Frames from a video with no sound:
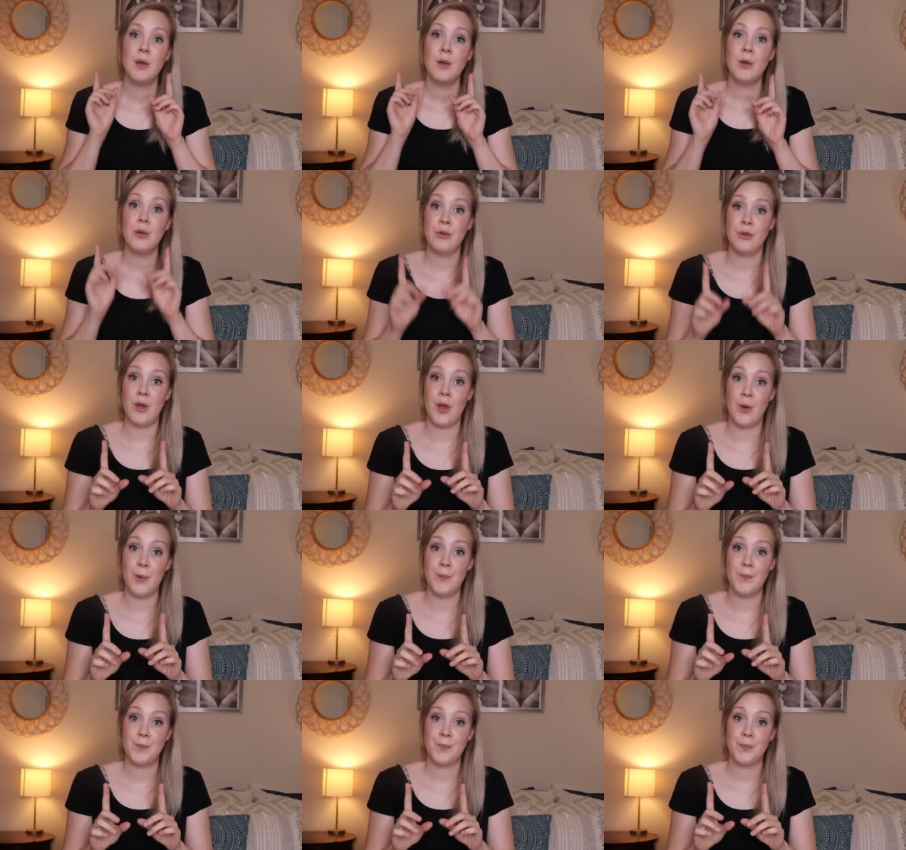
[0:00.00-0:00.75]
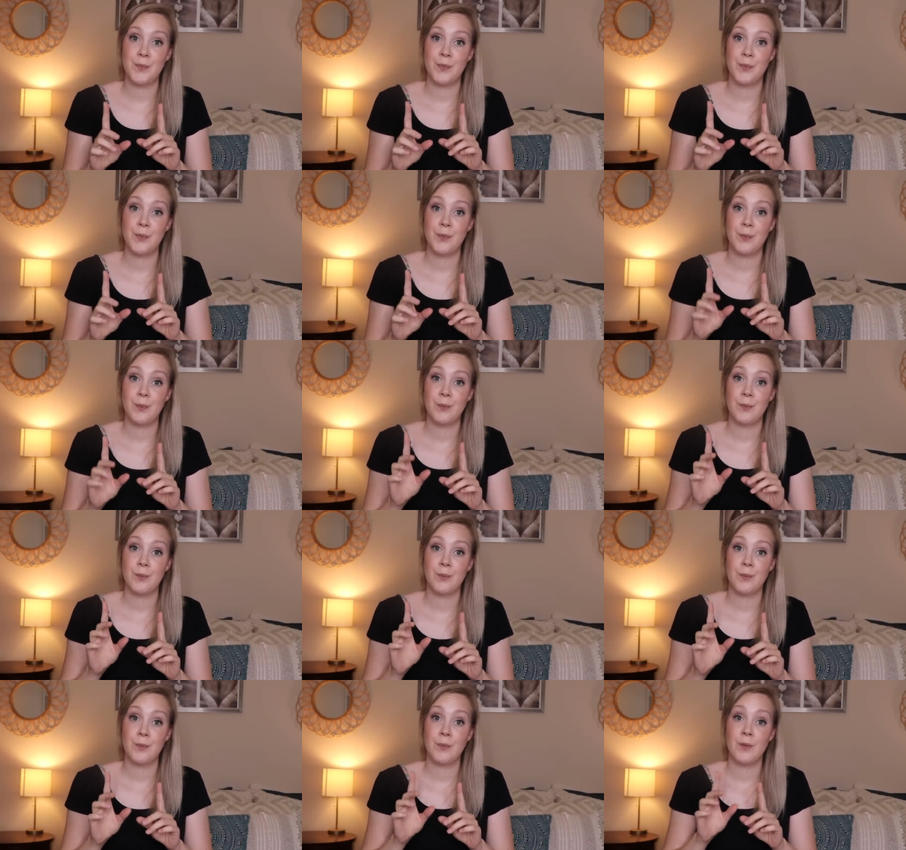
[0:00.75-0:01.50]
So,
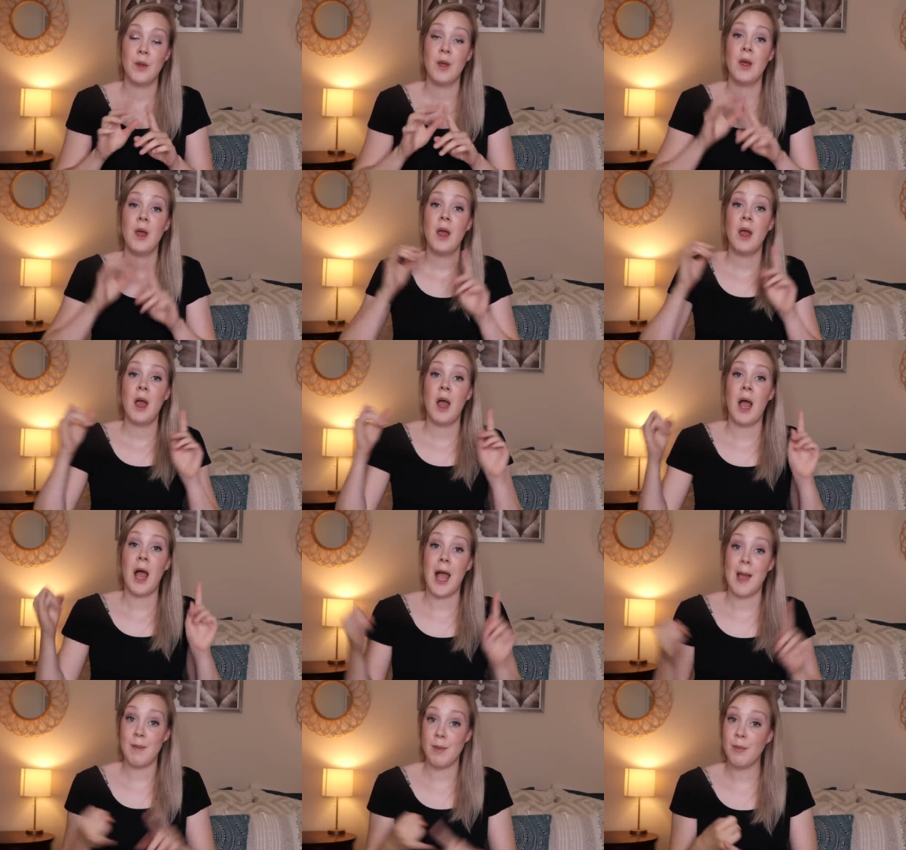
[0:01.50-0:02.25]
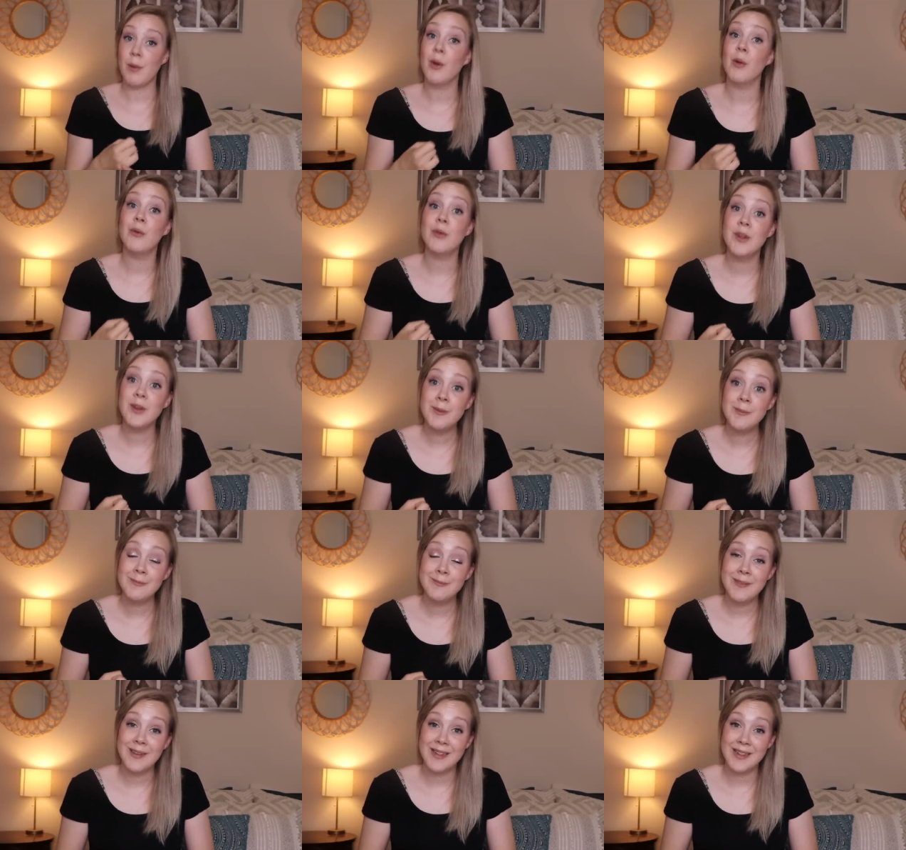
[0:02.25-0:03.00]
ibuprofen
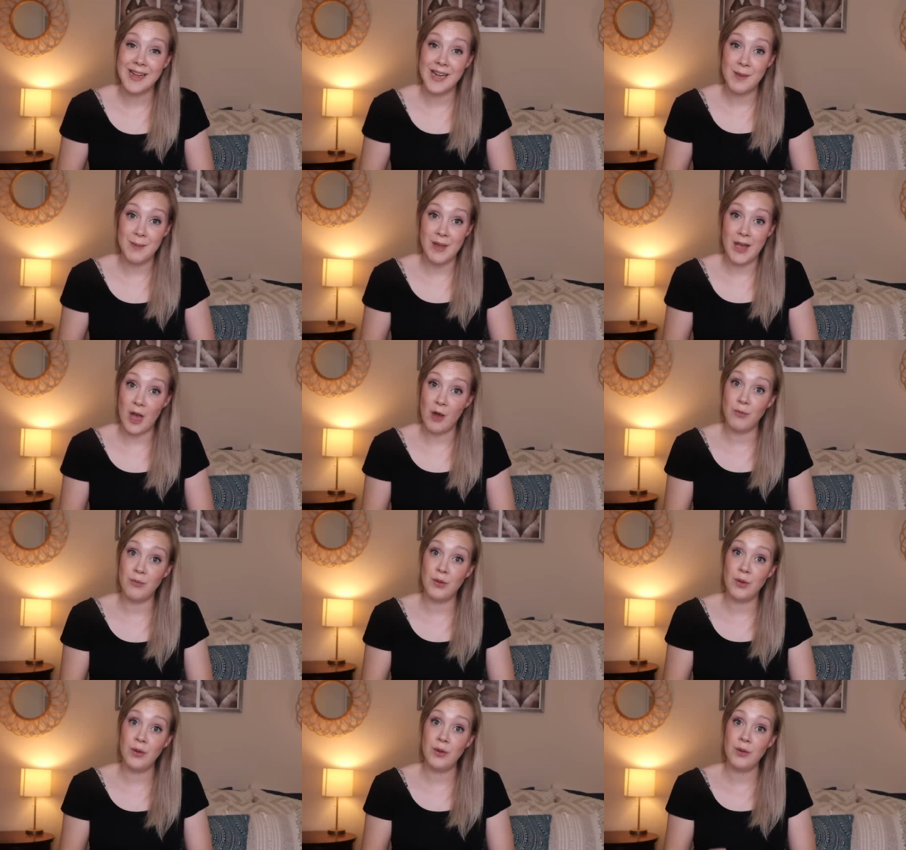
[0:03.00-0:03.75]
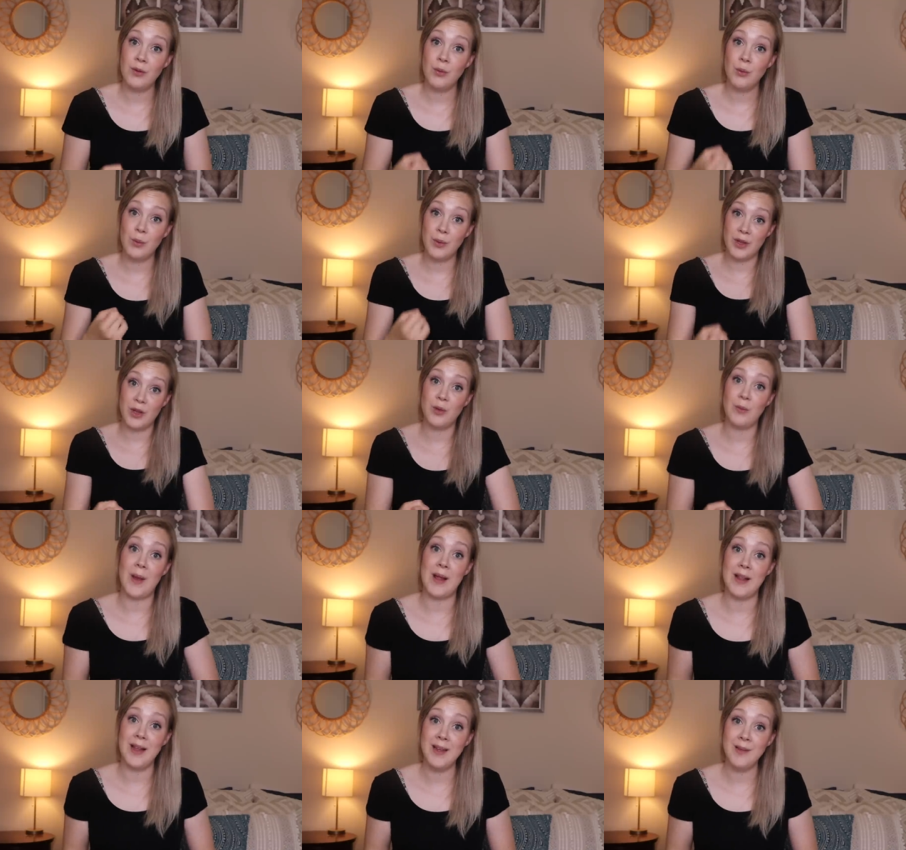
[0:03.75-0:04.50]
is going to be helpful with
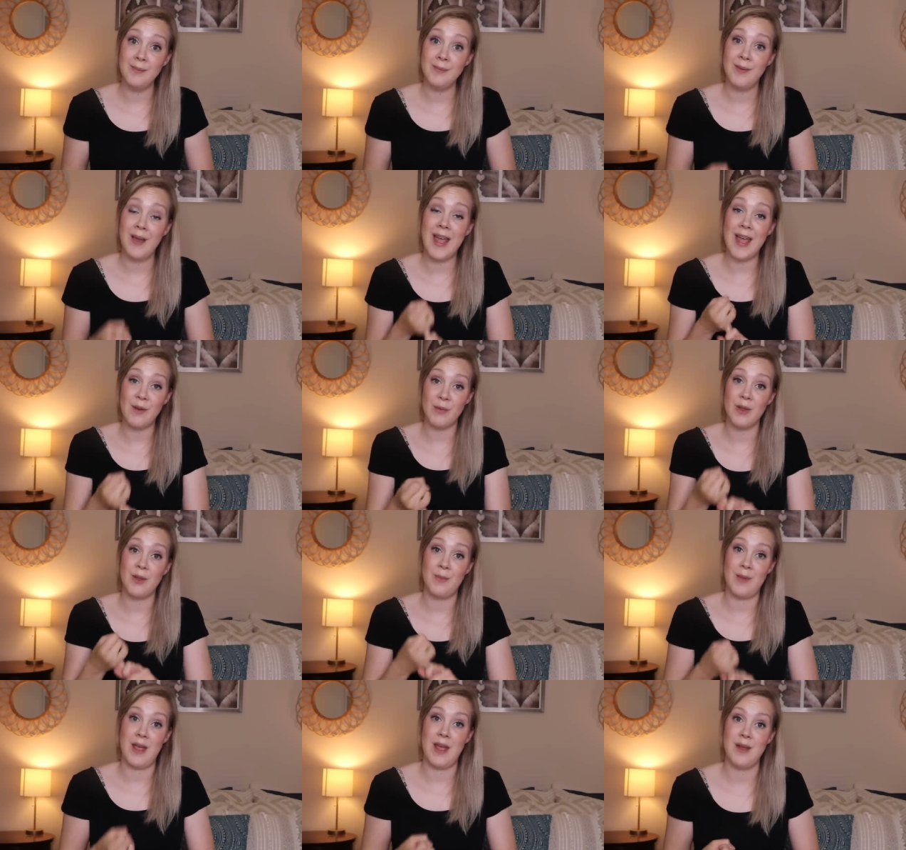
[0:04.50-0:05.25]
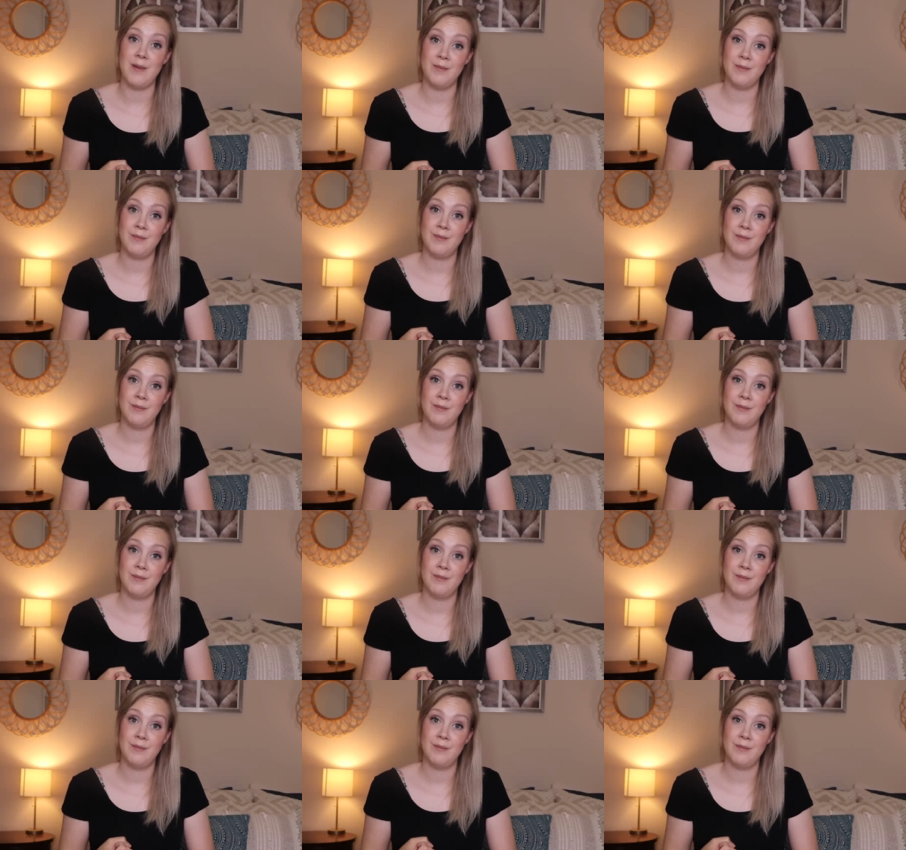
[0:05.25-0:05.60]
swelling and with pain.